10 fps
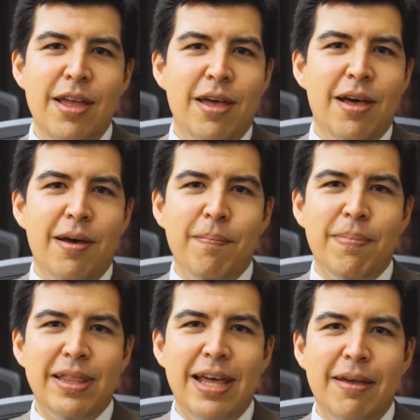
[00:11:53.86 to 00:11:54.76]

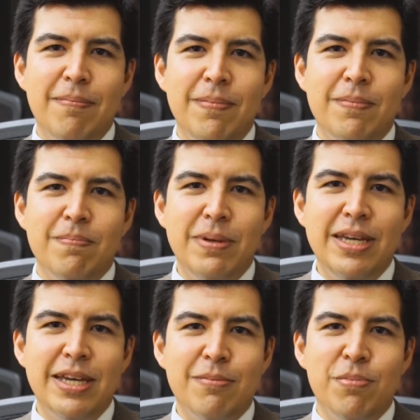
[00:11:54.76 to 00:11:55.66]
But that,
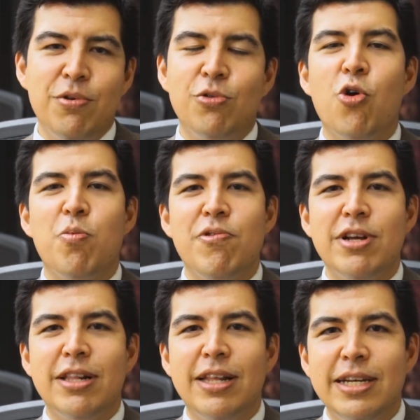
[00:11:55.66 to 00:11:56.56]
be it both
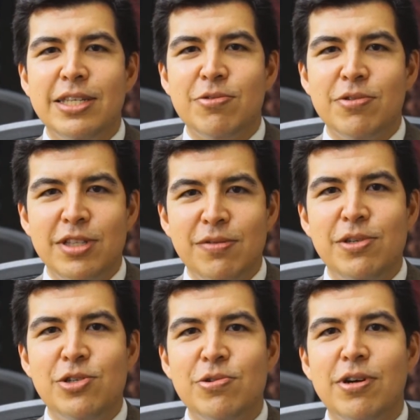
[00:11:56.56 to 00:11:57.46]
corporate clients or
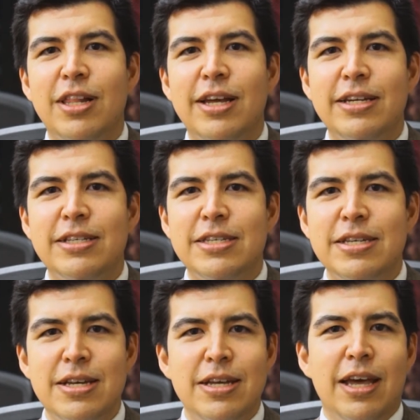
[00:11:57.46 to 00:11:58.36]
individual clients,
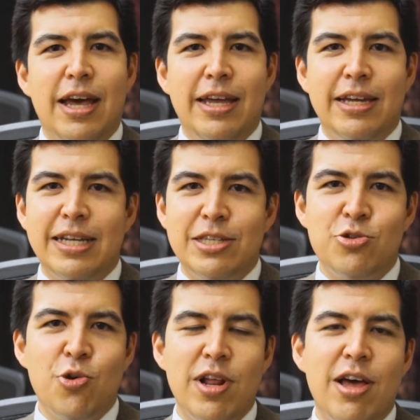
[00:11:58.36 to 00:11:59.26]
I could
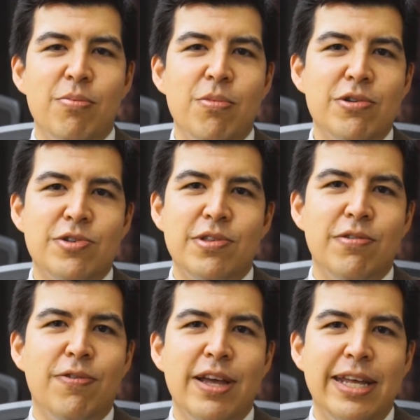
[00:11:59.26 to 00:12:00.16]
sort out most of their
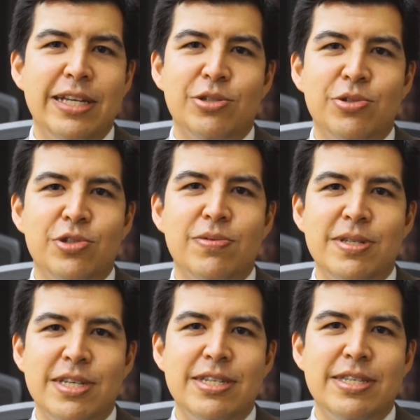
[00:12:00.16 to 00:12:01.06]
financial
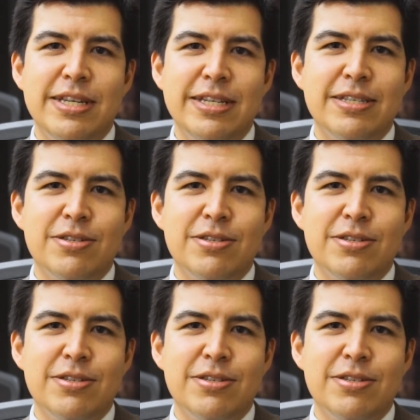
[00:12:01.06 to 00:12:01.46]
services needs.